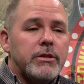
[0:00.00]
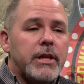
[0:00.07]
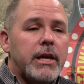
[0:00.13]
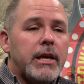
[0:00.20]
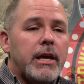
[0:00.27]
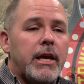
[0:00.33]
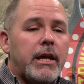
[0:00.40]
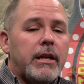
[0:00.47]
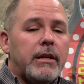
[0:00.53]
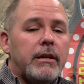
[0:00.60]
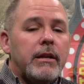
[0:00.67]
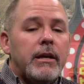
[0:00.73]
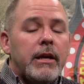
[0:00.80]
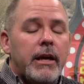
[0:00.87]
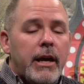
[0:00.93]
They
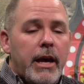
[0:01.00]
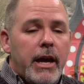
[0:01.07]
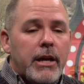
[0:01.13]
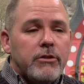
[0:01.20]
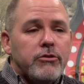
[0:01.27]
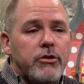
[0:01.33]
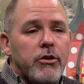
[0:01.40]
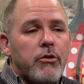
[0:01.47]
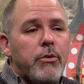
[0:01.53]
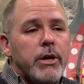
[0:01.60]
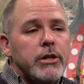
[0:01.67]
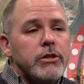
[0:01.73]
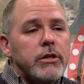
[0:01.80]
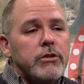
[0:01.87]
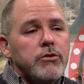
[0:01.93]
can answer your question